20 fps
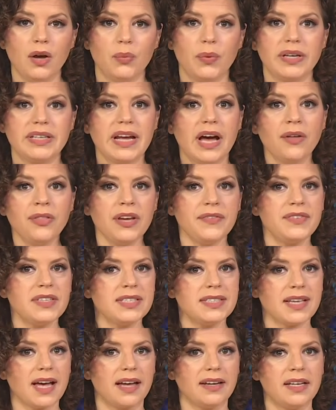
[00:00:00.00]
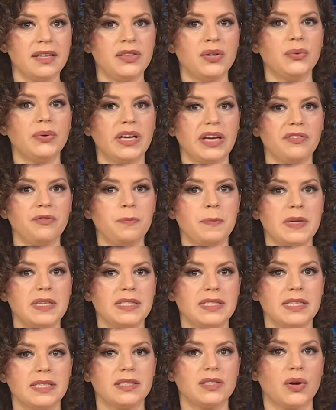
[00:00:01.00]
Right now, they've decided they'll give
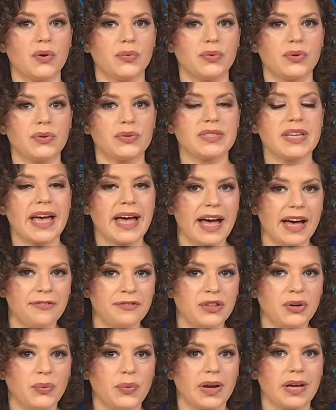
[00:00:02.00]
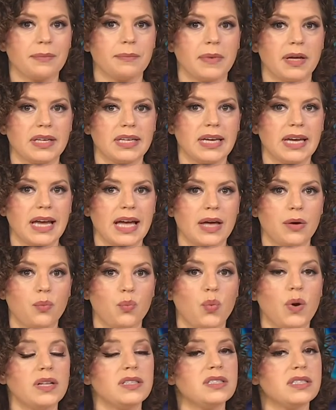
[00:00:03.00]
business owners half the grant money,
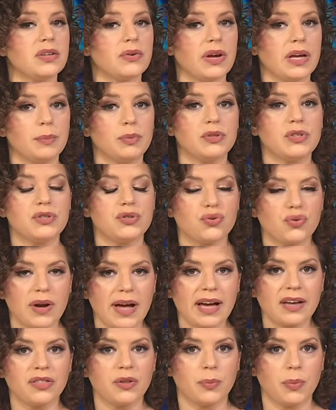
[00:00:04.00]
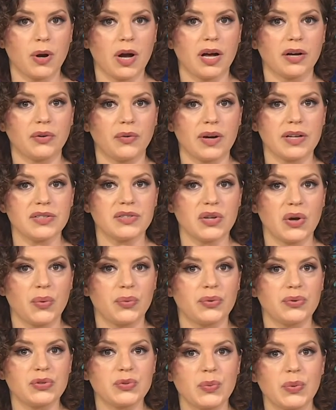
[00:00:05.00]
and once they're able to track the progress,
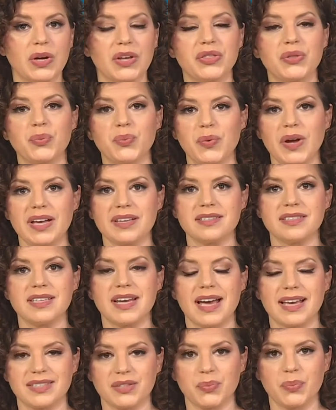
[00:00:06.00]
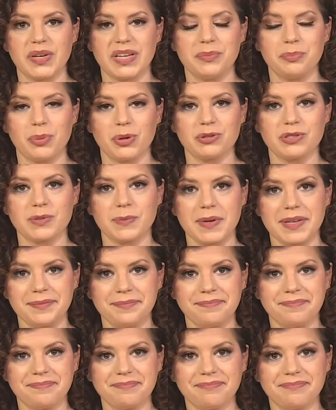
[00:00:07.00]
owners will get the rest as a reimbursement.